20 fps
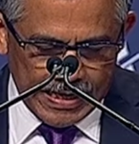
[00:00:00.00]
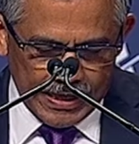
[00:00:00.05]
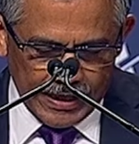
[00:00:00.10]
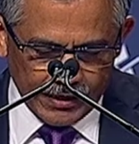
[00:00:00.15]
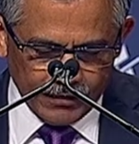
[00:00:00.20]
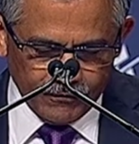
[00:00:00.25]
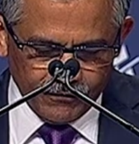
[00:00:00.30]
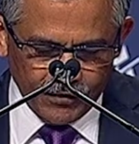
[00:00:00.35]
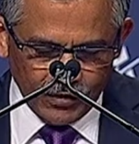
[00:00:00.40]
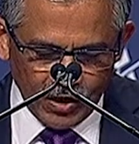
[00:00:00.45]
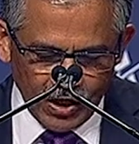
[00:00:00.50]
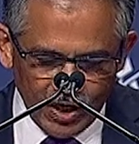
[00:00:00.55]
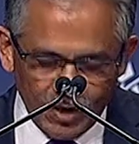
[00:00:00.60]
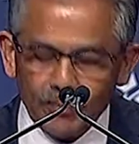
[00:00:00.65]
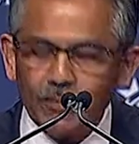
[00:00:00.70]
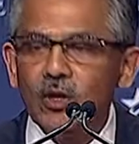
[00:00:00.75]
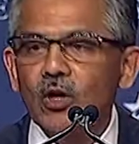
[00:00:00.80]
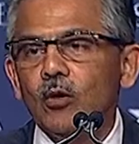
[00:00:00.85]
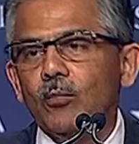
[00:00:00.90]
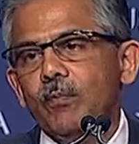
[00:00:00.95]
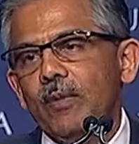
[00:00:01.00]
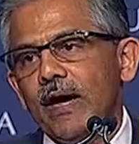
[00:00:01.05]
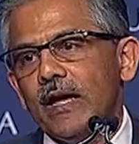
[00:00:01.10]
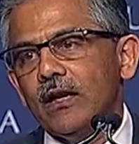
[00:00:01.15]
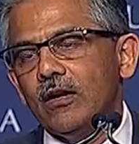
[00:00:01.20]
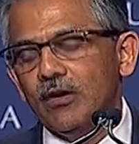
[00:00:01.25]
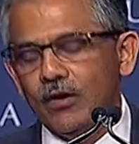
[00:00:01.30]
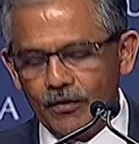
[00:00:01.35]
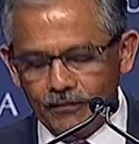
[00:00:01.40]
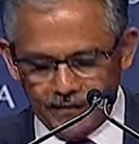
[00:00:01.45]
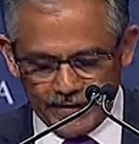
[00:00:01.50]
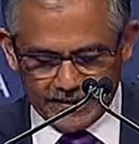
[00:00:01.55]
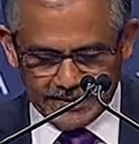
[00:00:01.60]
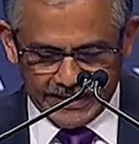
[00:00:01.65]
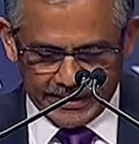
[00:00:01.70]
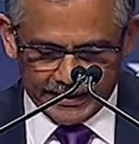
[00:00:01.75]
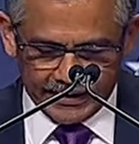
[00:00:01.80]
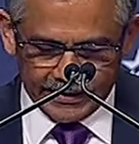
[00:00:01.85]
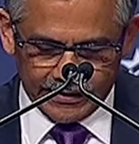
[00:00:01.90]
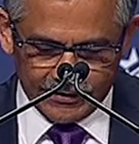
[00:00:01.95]
And a phenomenal panel of
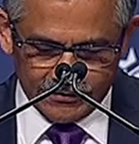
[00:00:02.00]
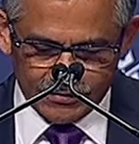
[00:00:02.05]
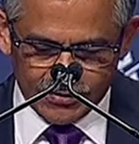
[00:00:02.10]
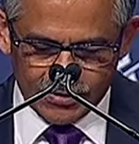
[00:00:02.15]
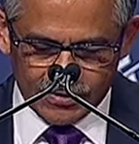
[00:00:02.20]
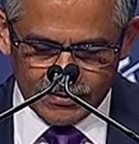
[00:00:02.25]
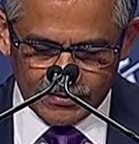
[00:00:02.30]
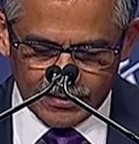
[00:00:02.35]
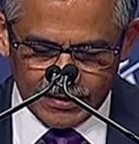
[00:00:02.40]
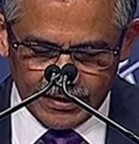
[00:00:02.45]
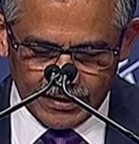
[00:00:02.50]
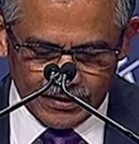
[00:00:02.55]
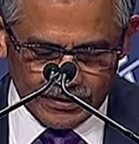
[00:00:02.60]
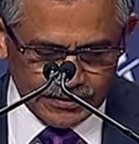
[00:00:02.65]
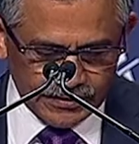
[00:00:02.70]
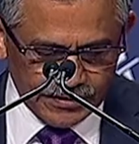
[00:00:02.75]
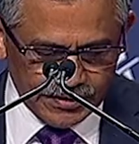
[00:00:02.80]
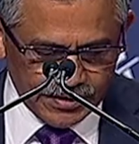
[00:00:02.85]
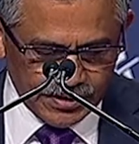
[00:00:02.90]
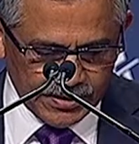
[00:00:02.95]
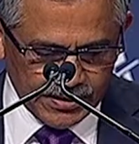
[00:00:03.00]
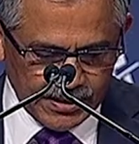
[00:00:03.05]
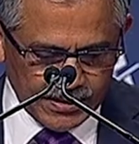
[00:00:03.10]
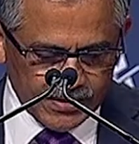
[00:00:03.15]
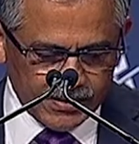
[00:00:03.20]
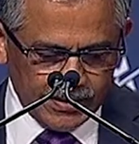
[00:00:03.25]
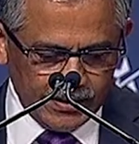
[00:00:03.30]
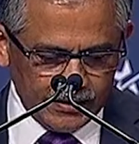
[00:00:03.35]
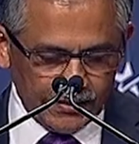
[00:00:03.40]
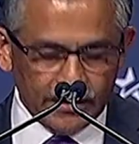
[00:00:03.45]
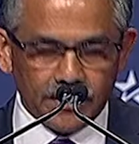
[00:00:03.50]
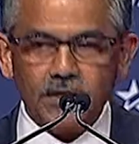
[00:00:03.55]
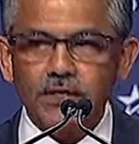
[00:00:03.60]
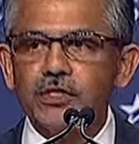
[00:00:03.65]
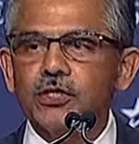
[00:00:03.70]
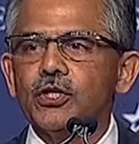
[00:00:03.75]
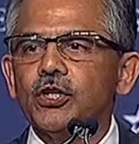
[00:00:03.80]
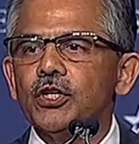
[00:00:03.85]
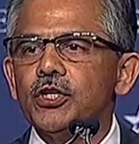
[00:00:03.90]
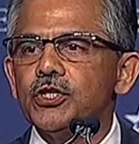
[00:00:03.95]
executives uh, discussing the
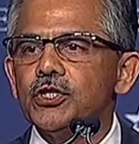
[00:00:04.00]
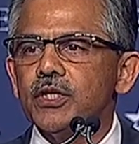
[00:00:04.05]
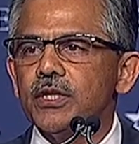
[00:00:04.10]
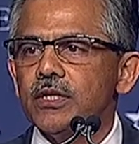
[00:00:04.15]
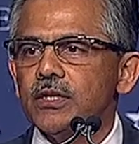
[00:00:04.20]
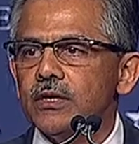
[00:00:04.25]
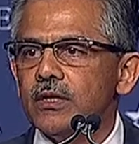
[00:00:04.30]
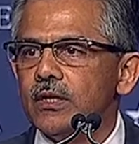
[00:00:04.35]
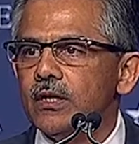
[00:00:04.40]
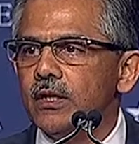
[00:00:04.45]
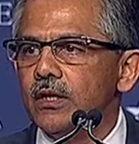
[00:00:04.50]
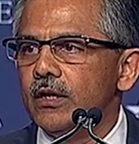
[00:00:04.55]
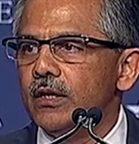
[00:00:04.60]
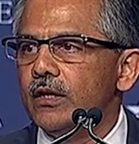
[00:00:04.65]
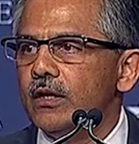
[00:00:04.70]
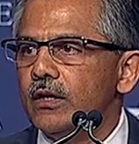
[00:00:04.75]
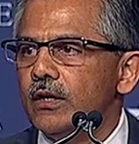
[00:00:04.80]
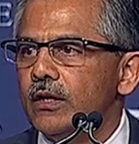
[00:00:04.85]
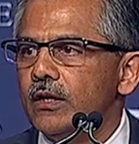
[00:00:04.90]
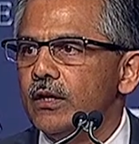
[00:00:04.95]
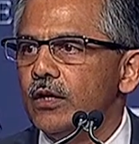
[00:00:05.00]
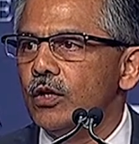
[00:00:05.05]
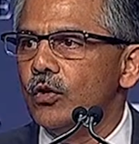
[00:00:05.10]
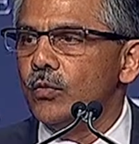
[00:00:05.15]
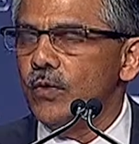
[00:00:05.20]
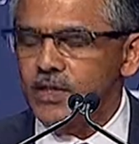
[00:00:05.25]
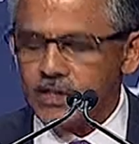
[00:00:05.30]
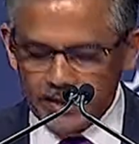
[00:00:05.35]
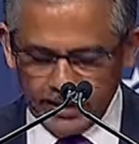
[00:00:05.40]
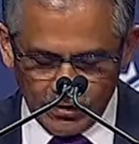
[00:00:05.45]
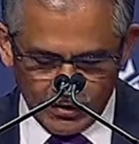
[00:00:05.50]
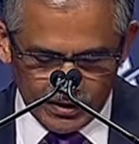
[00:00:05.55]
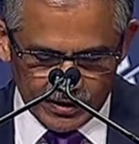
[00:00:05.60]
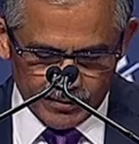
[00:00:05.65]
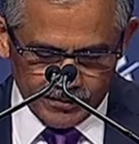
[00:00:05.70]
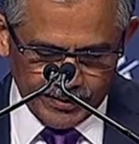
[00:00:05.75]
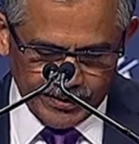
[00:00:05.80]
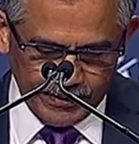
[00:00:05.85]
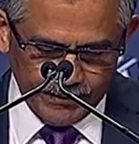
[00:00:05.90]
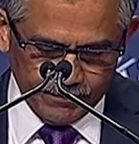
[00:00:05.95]
resurgent US
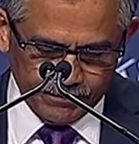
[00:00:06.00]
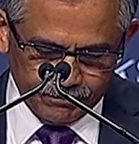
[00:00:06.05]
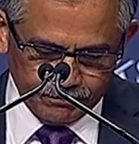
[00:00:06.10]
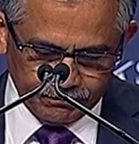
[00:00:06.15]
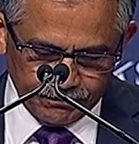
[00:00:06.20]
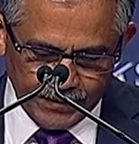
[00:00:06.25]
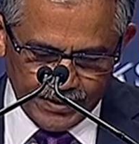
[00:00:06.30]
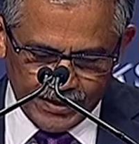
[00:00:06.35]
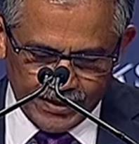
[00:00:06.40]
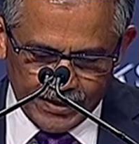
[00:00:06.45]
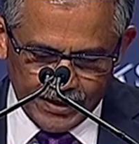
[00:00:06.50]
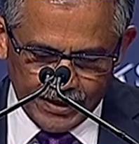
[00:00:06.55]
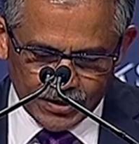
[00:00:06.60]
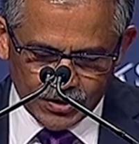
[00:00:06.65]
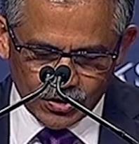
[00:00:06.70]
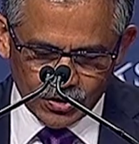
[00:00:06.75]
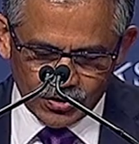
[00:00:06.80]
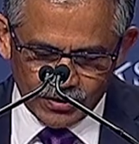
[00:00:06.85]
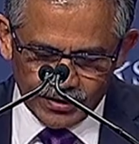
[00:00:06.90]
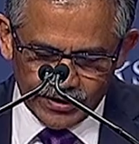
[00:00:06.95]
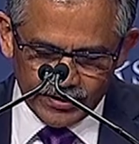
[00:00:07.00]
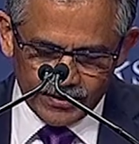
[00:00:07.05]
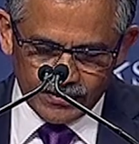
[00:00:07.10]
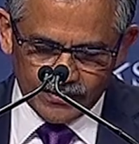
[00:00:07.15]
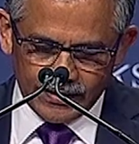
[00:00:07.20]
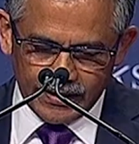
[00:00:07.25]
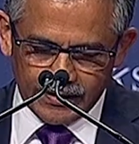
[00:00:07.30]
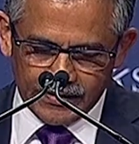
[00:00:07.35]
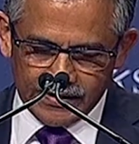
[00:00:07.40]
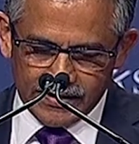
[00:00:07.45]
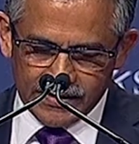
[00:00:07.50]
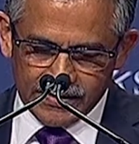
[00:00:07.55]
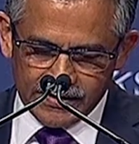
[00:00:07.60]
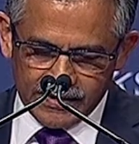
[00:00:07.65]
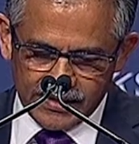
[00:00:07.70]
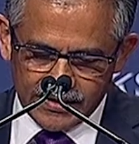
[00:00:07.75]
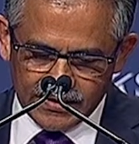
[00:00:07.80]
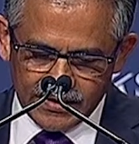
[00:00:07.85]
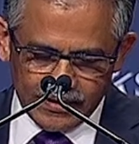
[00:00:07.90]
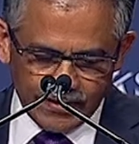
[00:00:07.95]
economy. It's clear that this
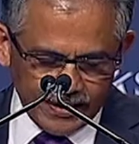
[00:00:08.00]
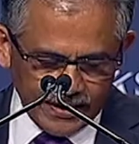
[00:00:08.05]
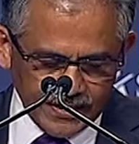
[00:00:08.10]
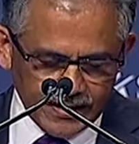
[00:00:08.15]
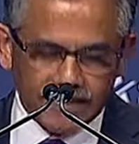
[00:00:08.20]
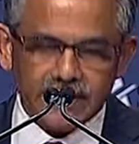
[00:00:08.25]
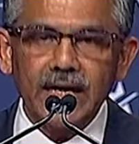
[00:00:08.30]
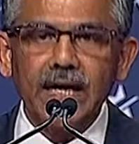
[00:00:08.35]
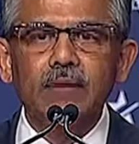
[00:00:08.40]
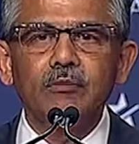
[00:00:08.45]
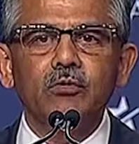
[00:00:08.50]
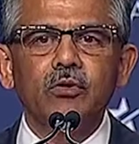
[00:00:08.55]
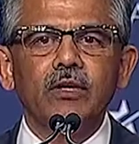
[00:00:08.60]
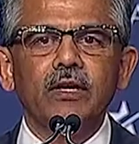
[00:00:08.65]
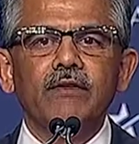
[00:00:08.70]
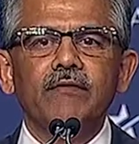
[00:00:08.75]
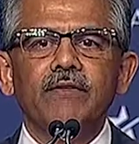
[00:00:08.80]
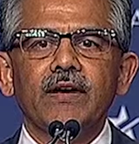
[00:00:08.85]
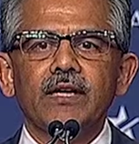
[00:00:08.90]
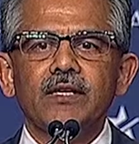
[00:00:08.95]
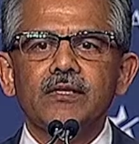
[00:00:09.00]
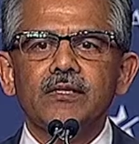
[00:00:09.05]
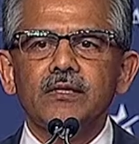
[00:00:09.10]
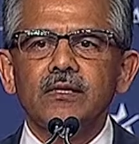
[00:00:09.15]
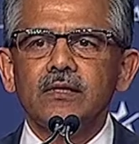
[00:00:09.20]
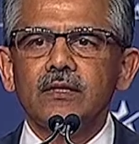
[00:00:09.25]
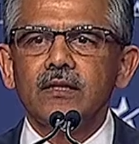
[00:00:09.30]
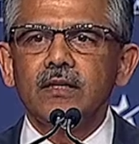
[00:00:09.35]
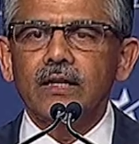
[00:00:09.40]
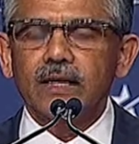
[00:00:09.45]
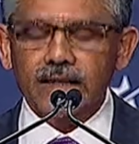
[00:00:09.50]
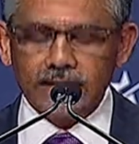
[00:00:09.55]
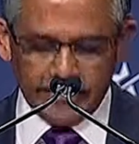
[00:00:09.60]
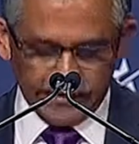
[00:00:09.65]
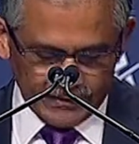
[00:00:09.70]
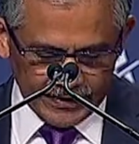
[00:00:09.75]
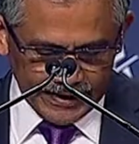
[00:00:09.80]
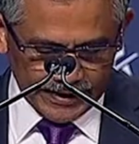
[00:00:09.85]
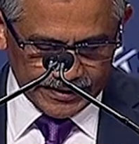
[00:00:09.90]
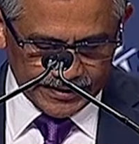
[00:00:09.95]
is the right time to invest in the
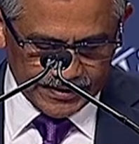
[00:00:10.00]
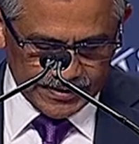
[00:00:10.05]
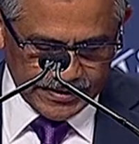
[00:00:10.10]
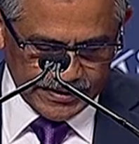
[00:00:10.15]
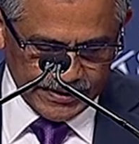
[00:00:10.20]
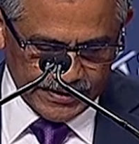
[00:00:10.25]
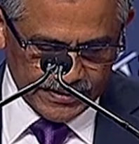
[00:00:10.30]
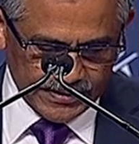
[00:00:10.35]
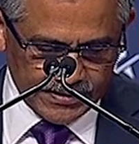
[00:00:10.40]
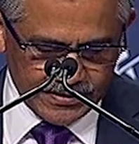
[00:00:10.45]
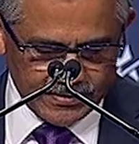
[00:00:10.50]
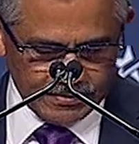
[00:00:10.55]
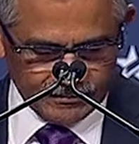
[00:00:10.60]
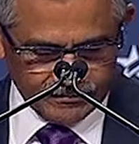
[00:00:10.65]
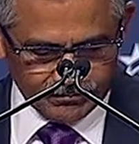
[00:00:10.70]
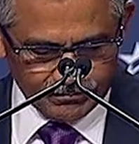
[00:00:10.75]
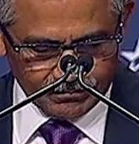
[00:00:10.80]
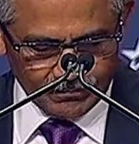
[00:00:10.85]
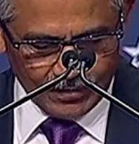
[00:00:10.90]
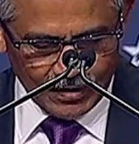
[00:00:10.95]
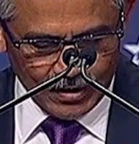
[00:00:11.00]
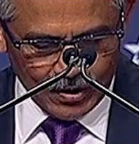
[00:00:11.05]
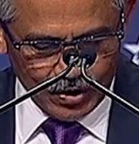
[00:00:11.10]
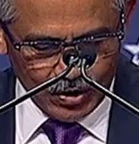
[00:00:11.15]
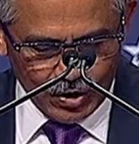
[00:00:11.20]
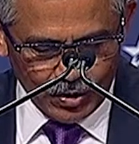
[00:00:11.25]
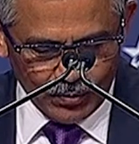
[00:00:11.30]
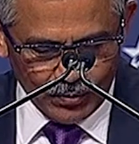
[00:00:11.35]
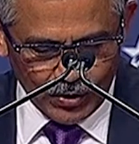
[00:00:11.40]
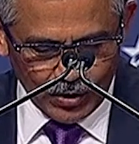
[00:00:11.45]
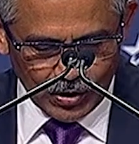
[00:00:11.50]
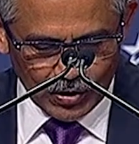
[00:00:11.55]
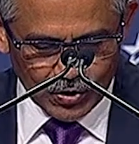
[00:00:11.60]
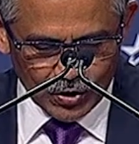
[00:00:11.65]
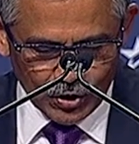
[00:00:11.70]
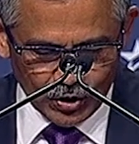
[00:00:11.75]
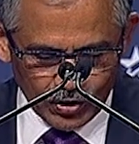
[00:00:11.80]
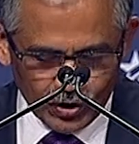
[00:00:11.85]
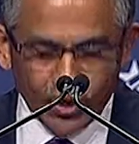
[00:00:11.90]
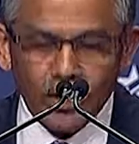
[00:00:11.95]
United States. We
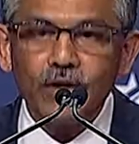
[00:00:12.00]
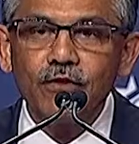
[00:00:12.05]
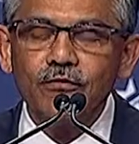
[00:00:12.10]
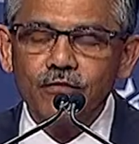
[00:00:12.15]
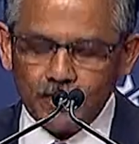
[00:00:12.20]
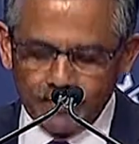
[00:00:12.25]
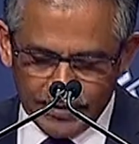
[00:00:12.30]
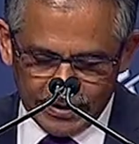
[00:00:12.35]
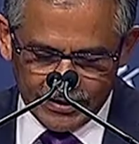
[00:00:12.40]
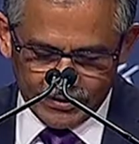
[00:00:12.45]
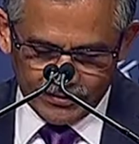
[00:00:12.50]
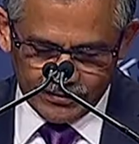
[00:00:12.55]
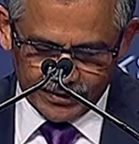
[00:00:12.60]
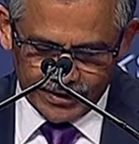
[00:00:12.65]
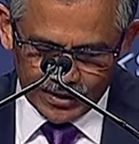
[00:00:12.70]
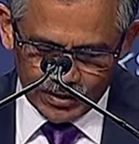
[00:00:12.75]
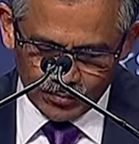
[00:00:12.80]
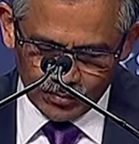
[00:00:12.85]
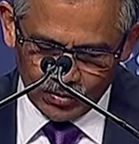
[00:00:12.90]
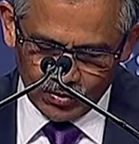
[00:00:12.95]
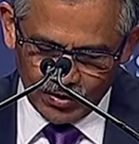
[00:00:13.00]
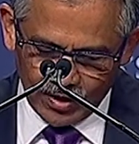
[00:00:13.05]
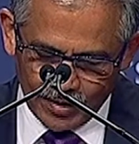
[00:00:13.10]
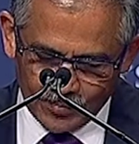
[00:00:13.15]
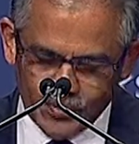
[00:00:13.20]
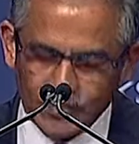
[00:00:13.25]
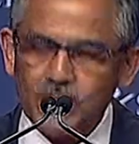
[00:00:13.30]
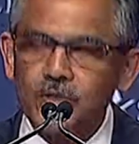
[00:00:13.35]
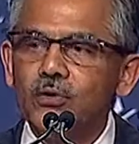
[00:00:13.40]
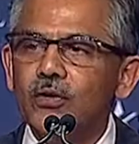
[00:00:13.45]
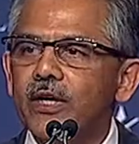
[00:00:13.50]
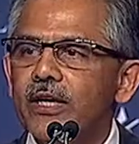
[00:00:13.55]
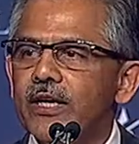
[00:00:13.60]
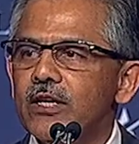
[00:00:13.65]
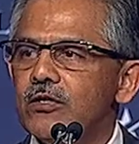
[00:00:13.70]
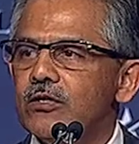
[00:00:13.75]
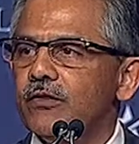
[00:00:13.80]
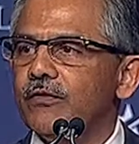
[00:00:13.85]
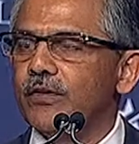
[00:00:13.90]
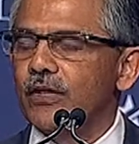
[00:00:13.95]
also heard from the incredible
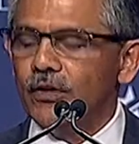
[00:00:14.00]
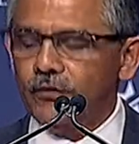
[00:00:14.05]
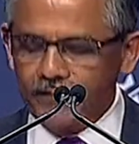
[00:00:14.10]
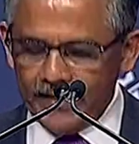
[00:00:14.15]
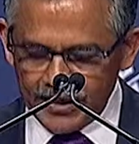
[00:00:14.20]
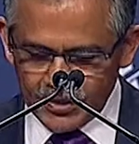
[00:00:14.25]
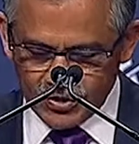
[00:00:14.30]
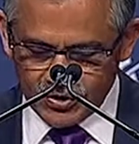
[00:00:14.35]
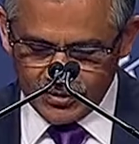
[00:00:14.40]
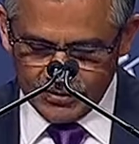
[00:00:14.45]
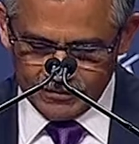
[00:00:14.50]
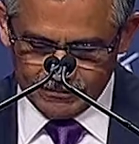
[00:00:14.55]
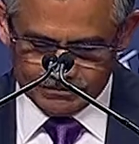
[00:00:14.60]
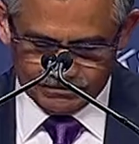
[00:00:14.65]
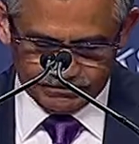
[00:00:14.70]
opportunities of innovation